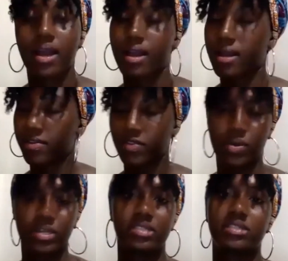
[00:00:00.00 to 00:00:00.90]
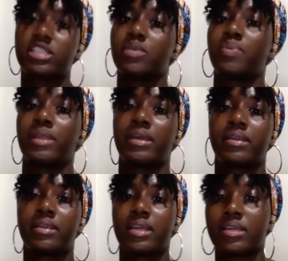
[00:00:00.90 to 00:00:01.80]
of course,
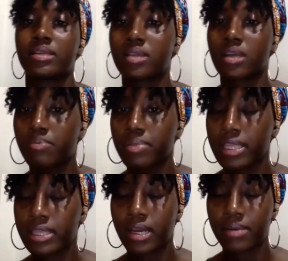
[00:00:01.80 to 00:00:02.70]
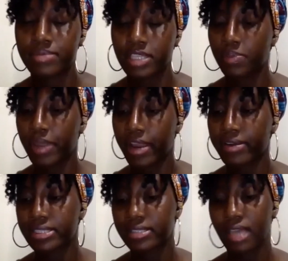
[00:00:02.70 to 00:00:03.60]
discipline is completely up to the parents.